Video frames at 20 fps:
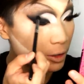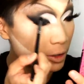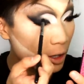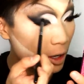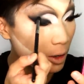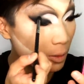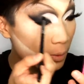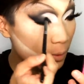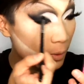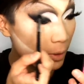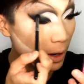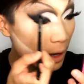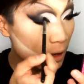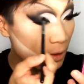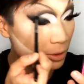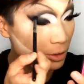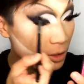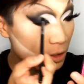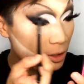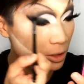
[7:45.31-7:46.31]
dark
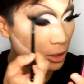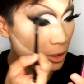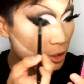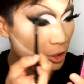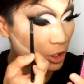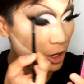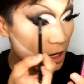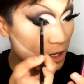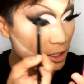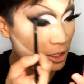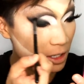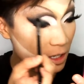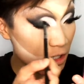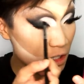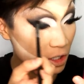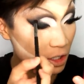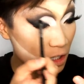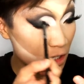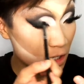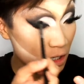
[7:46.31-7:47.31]
brown just to
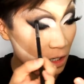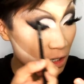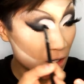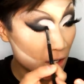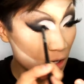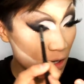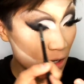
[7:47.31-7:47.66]
transition